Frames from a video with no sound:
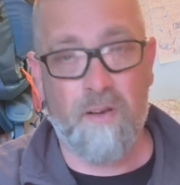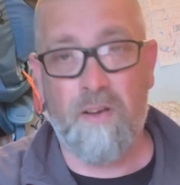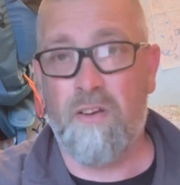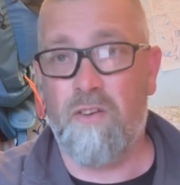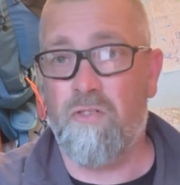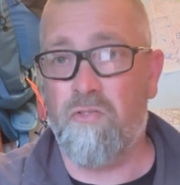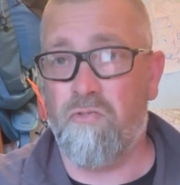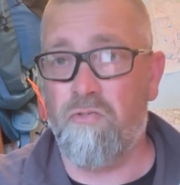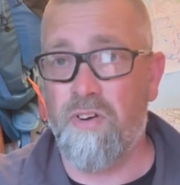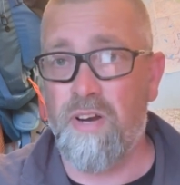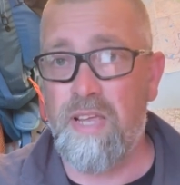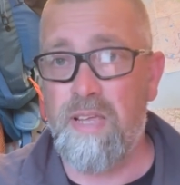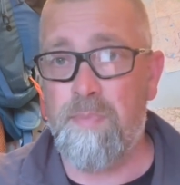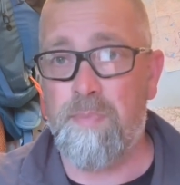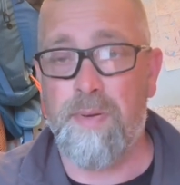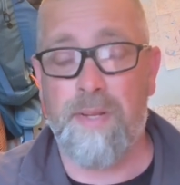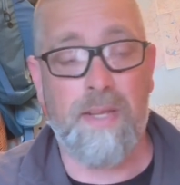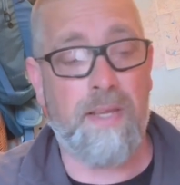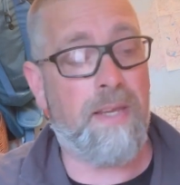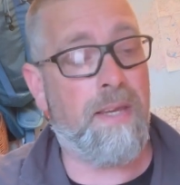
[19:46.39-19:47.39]

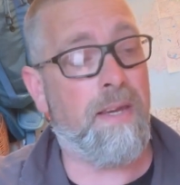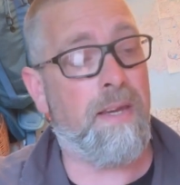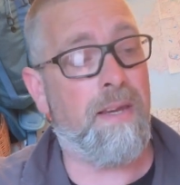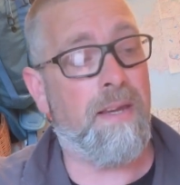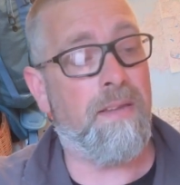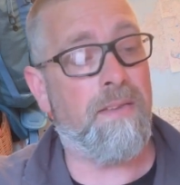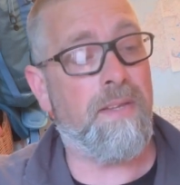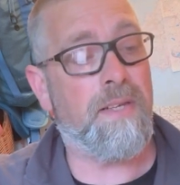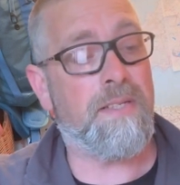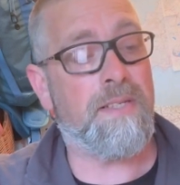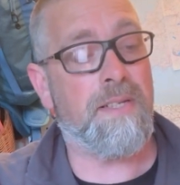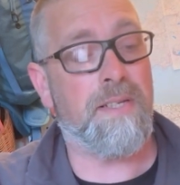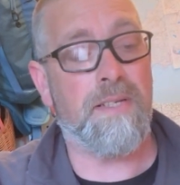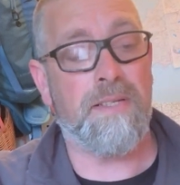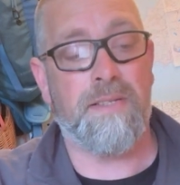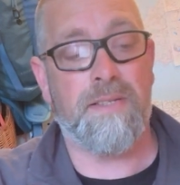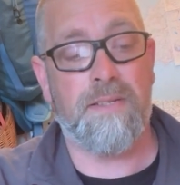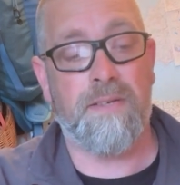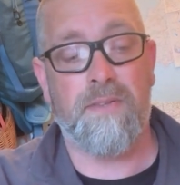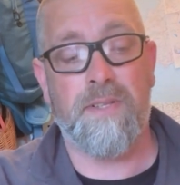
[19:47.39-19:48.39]
great bit of kit this
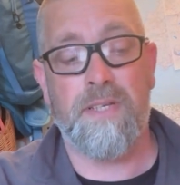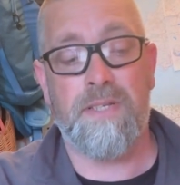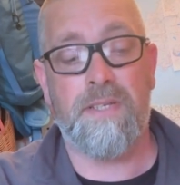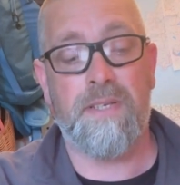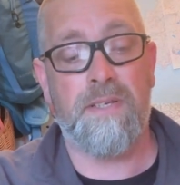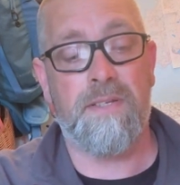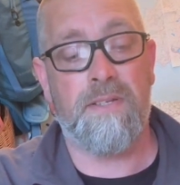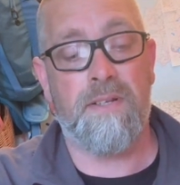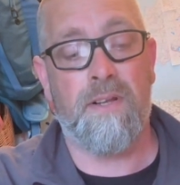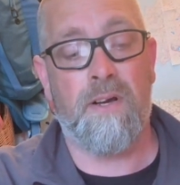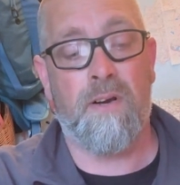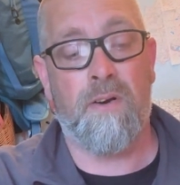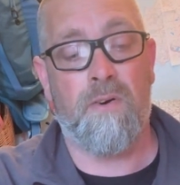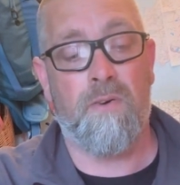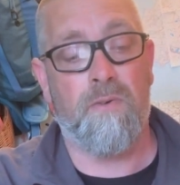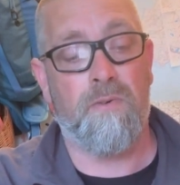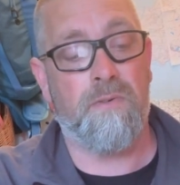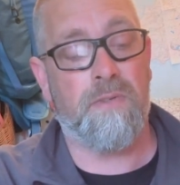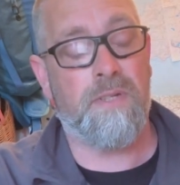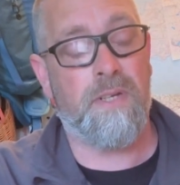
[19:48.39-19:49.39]
is. So this is an
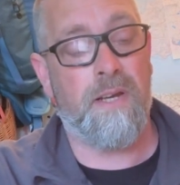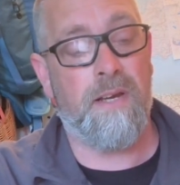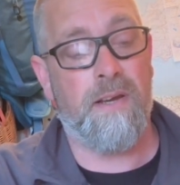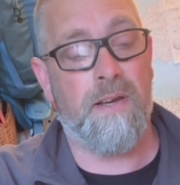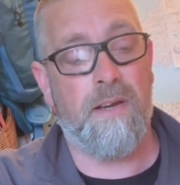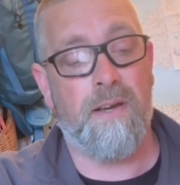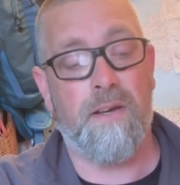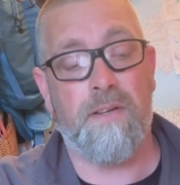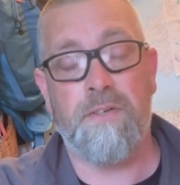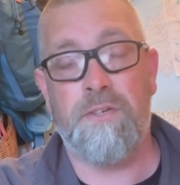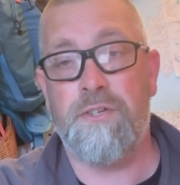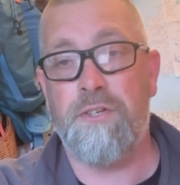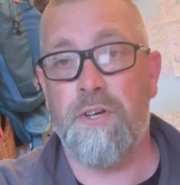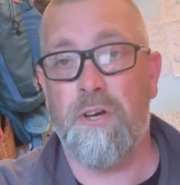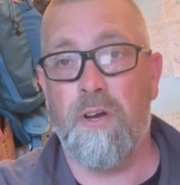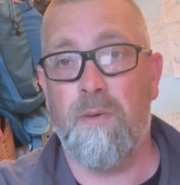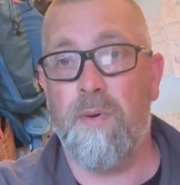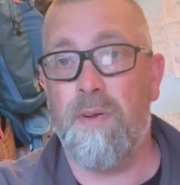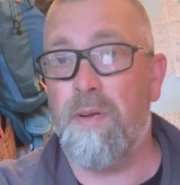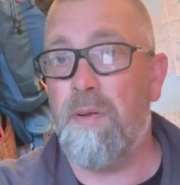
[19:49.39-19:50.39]
old
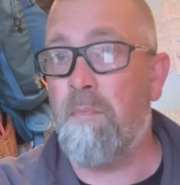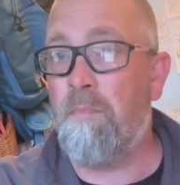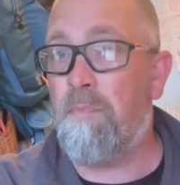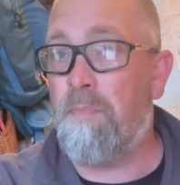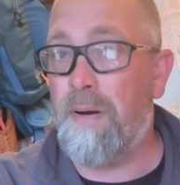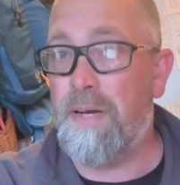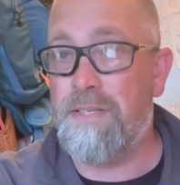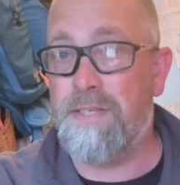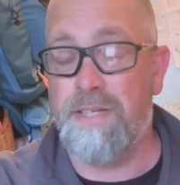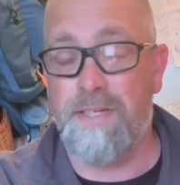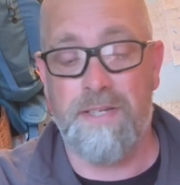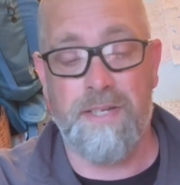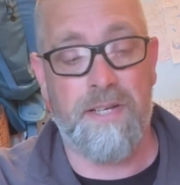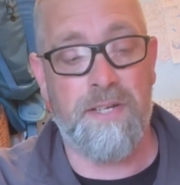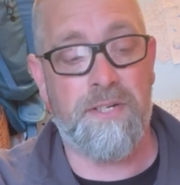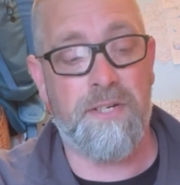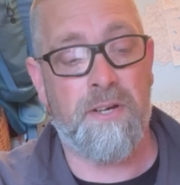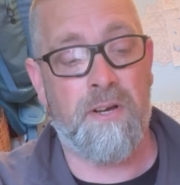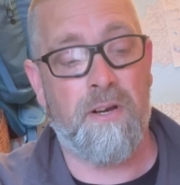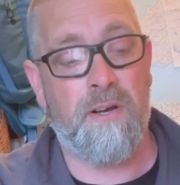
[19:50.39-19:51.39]
German butter
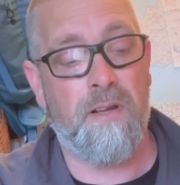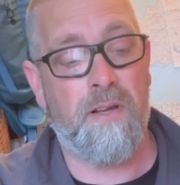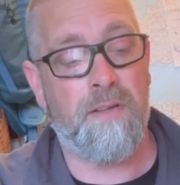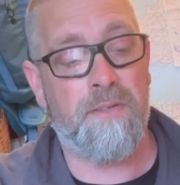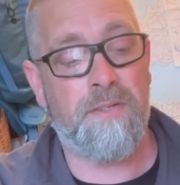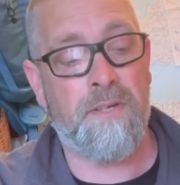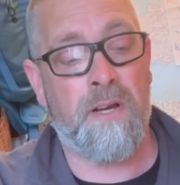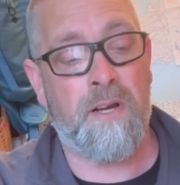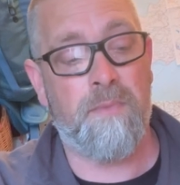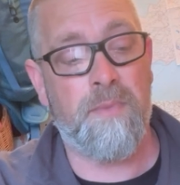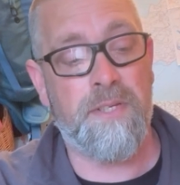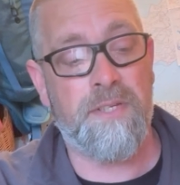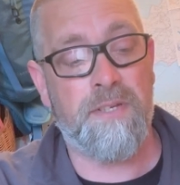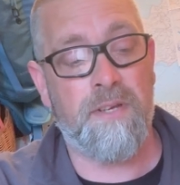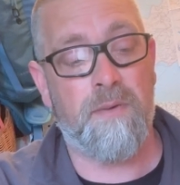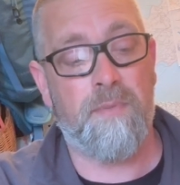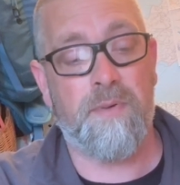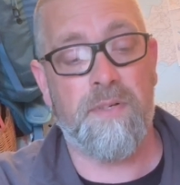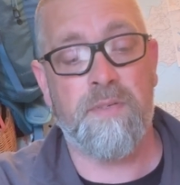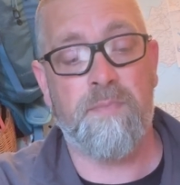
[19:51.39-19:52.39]
dish. It's army
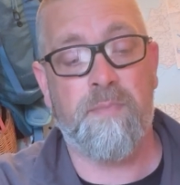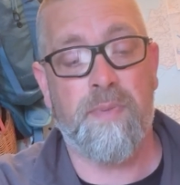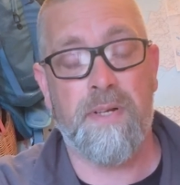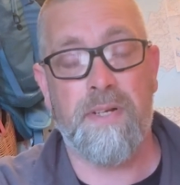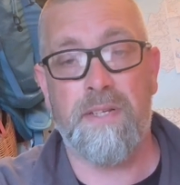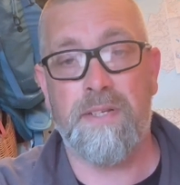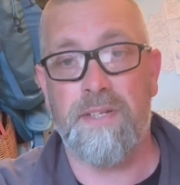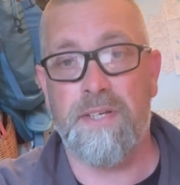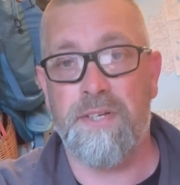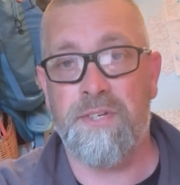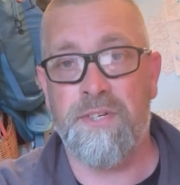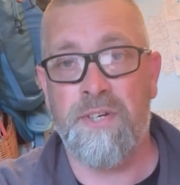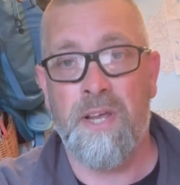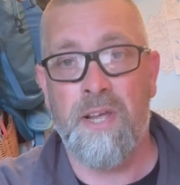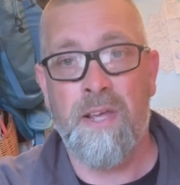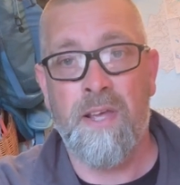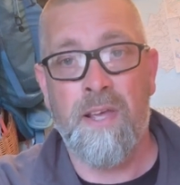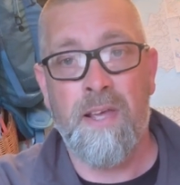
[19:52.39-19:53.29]
surplus butter dish.